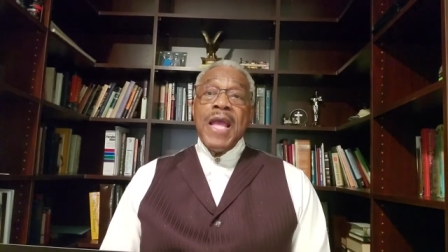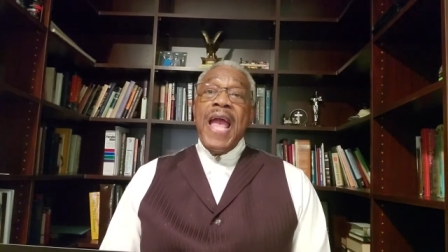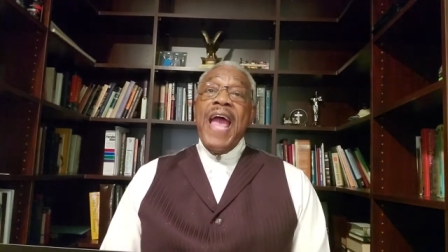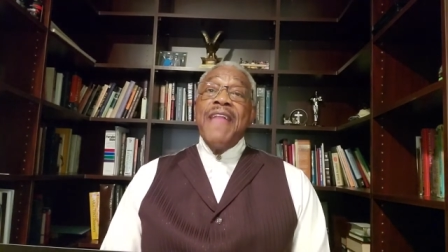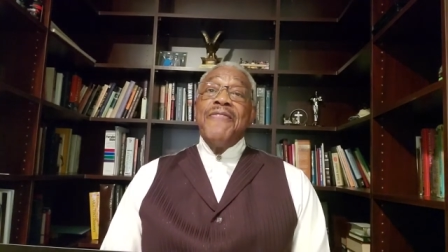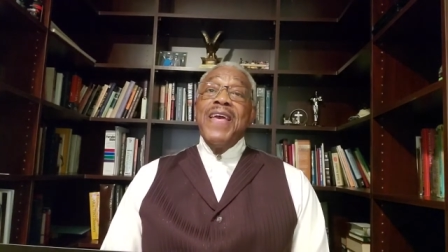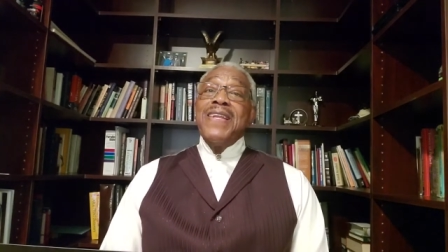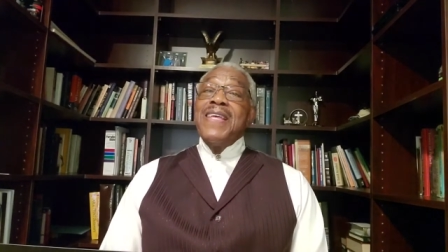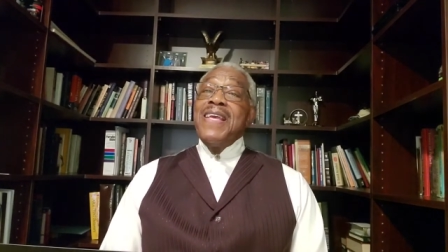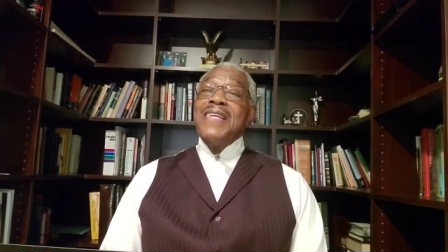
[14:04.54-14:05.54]
And then
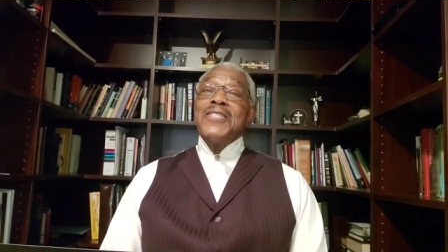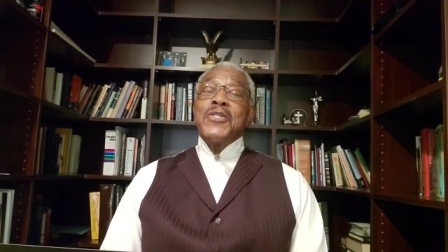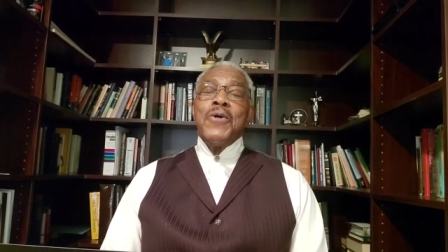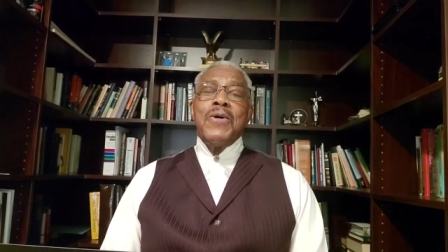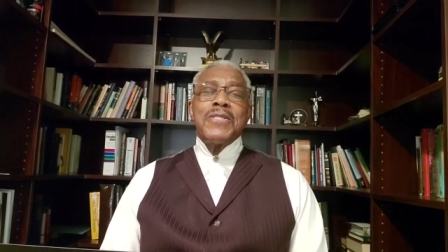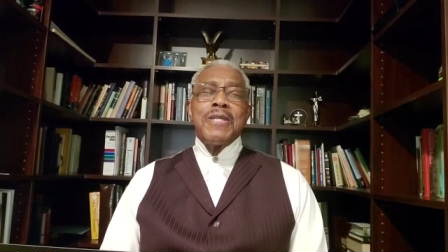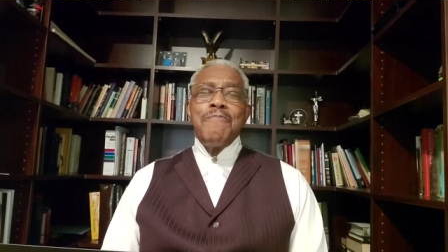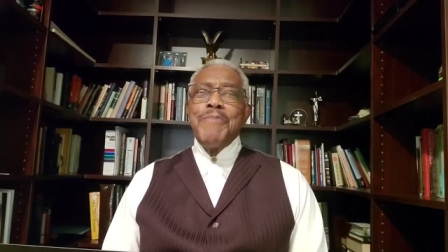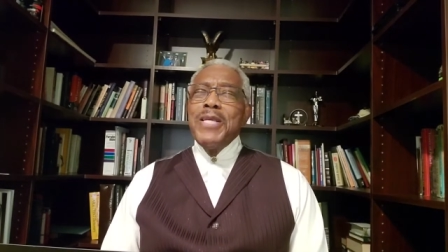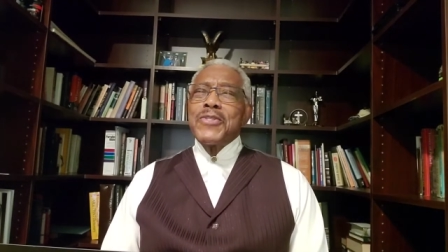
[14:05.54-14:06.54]
he's going to
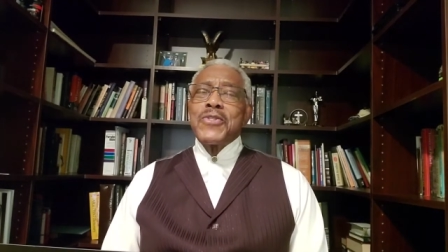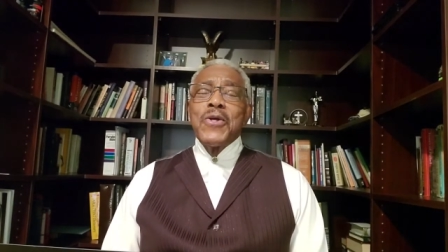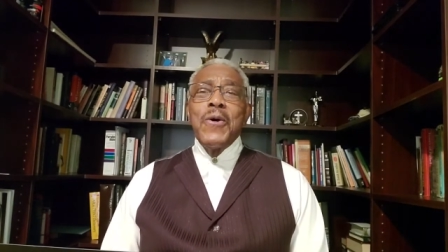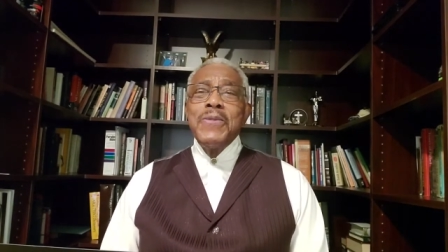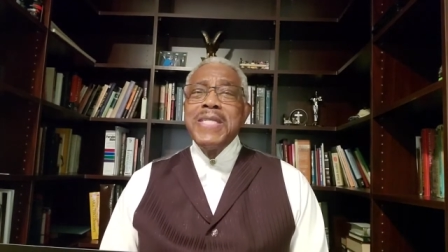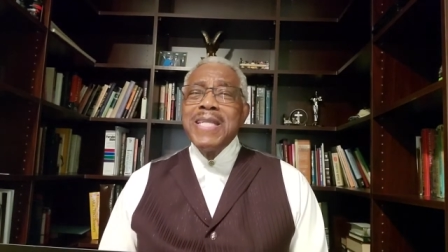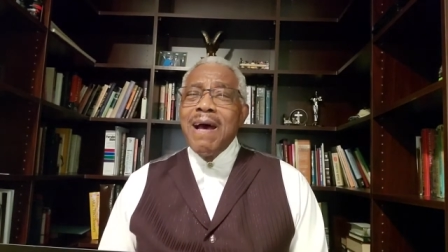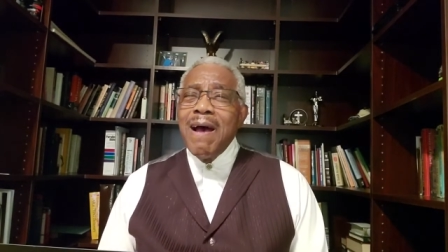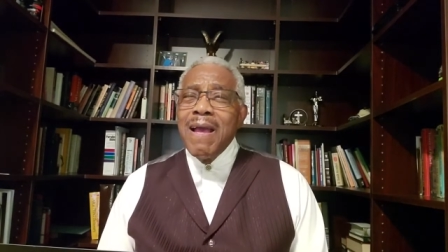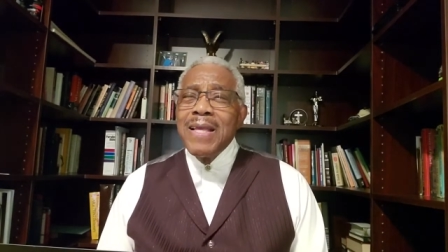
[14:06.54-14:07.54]
be so
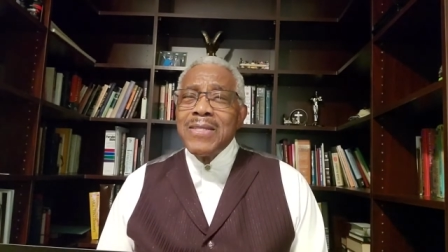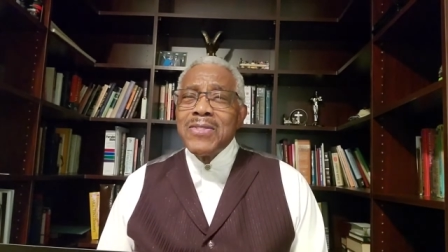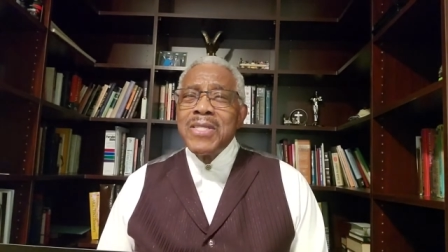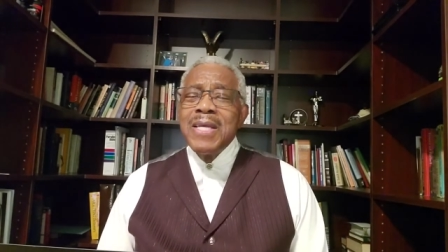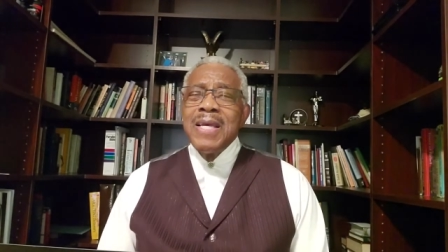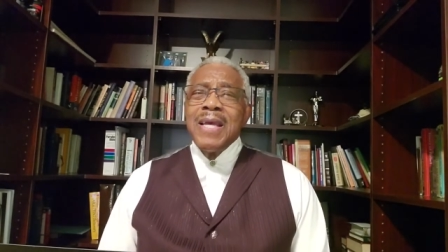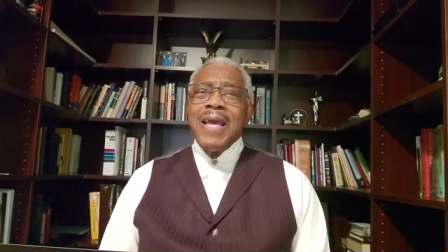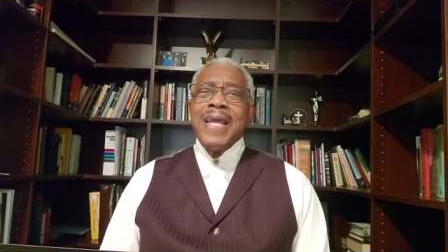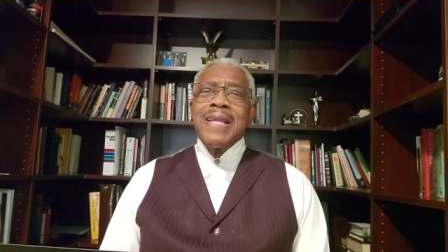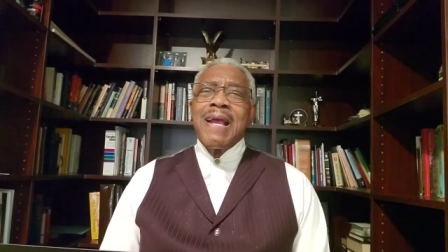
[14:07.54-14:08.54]
nice
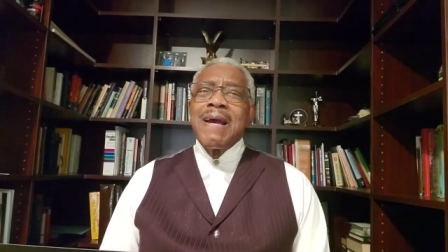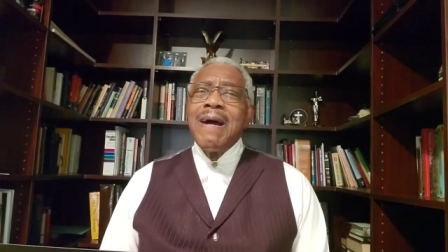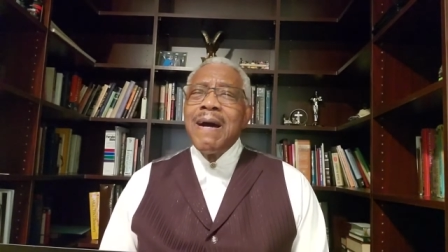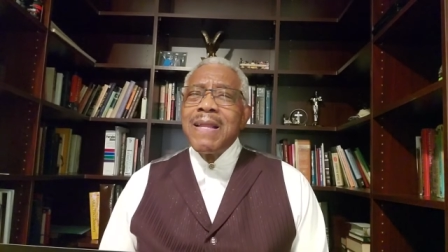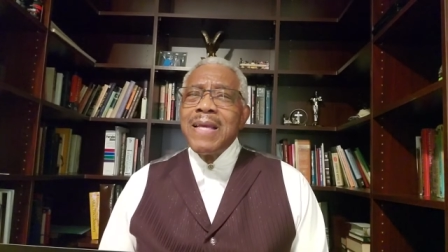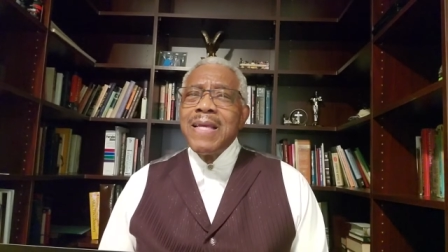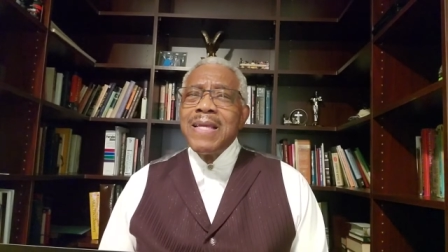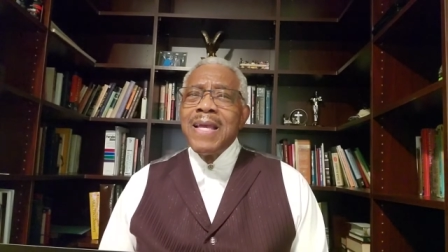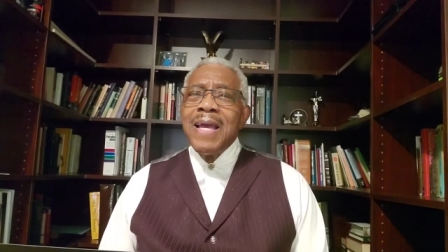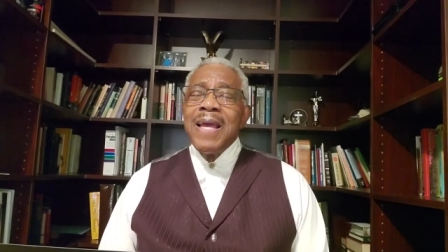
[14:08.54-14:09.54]
and
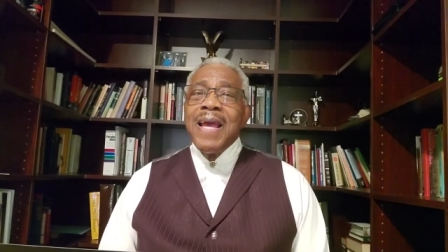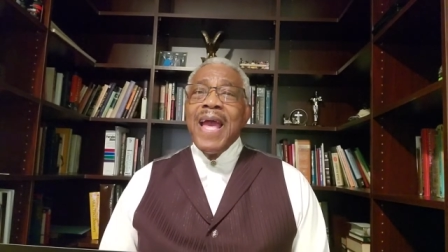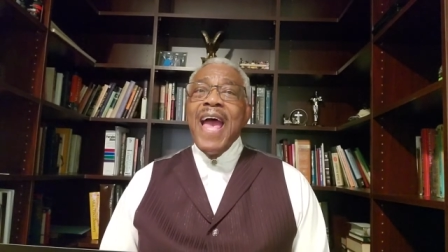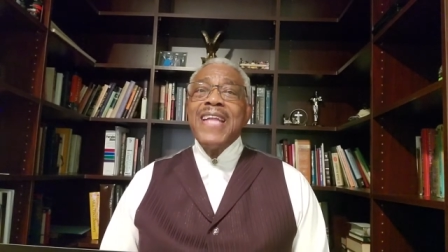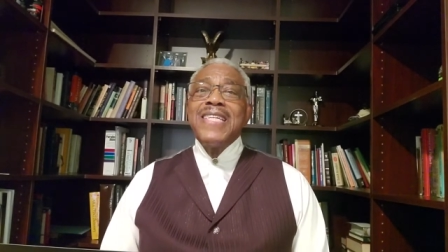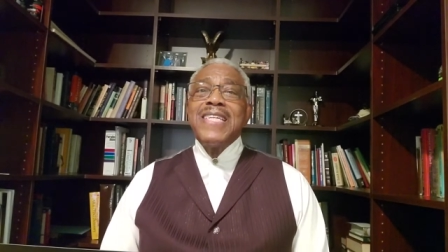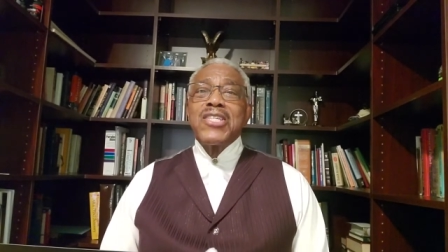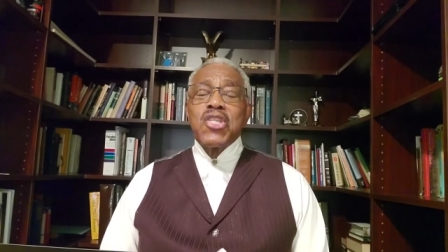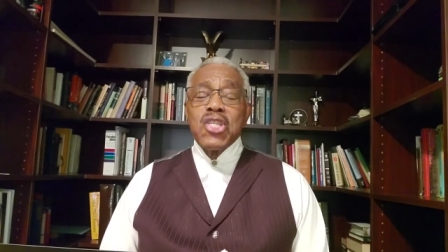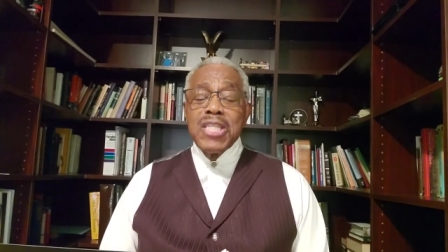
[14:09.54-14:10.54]
cunning and
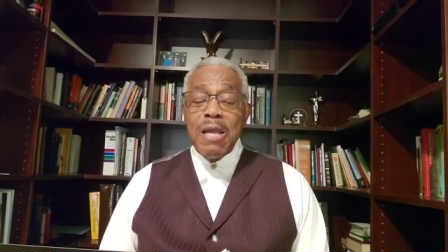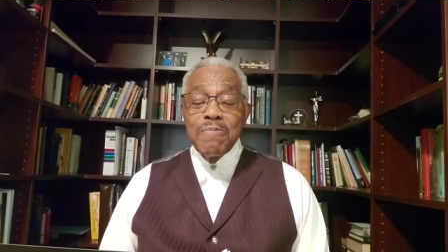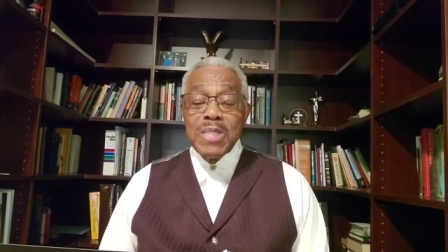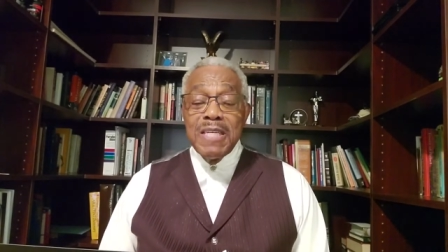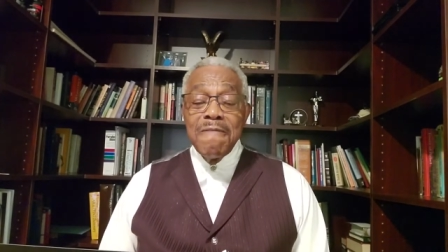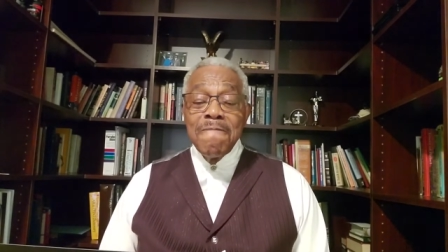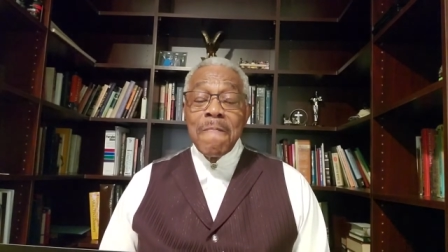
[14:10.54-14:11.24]
deceptive.